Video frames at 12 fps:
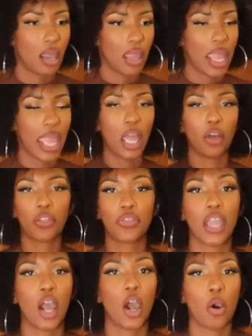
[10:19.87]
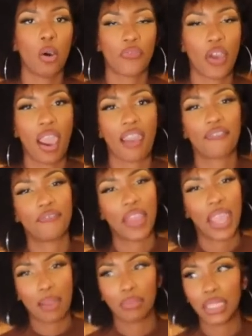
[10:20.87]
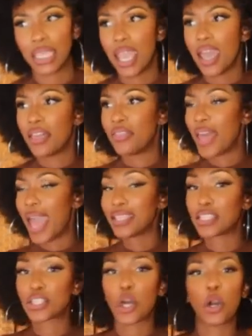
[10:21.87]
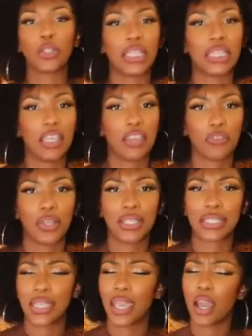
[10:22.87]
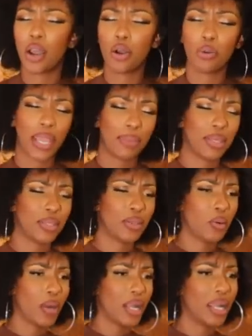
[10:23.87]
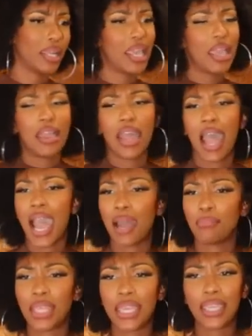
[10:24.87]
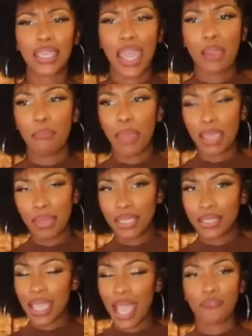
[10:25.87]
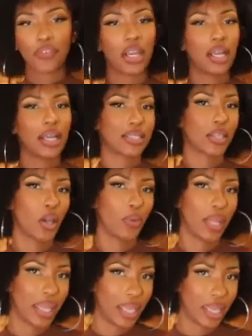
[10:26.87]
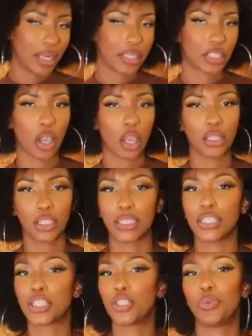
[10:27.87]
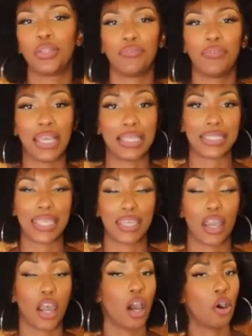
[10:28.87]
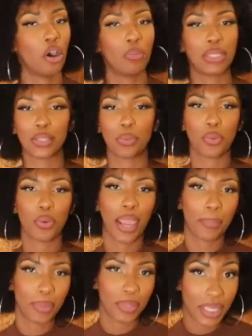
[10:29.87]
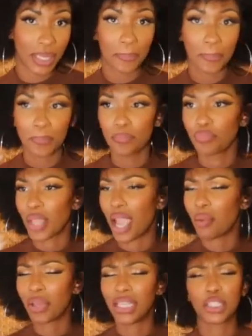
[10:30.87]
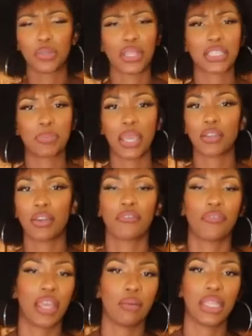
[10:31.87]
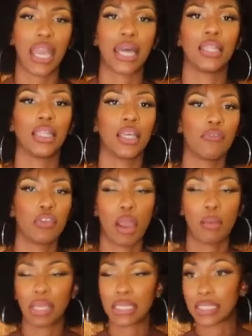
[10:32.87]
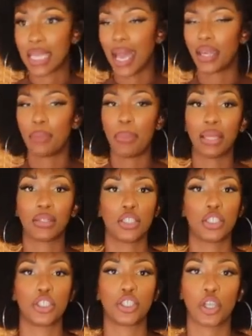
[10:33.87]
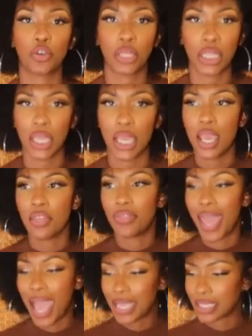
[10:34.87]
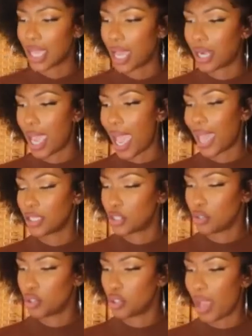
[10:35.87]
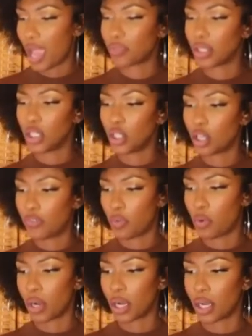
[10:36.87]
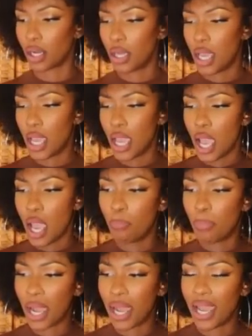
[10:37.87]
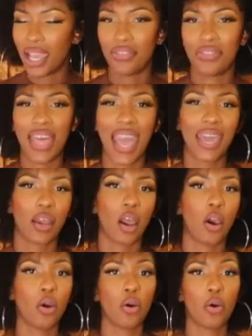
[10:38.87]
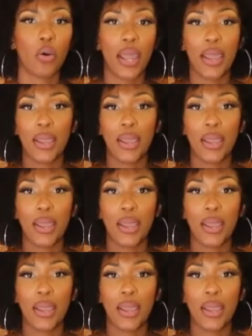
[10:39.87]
healthy home for our family. That's totally different. Saying, oh, baby, you know what? I'm thinking that maybe it's time for us to go ahead and start looking to invest in a home and some property. I'm ready to expand our family. I love you. I'm excited about this journey. That's the kind of attitude you have to look for. But that whole